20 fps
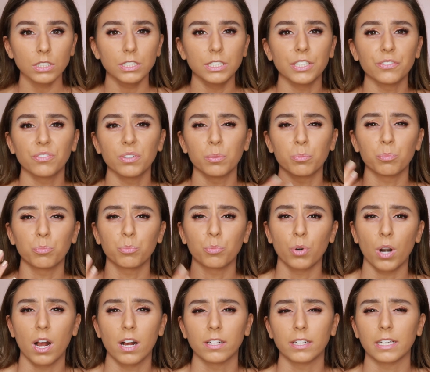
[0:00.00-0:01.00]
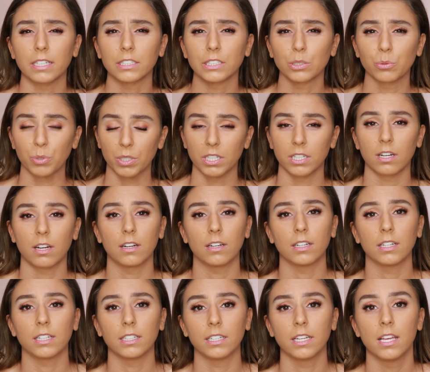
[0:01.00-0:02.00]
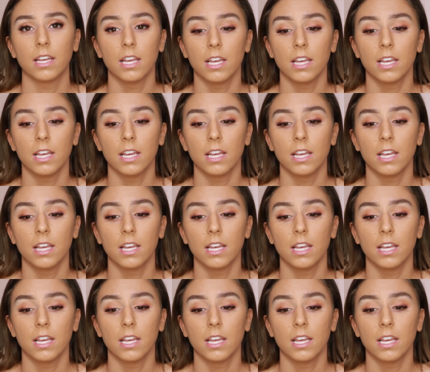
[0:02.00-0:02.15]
different products work on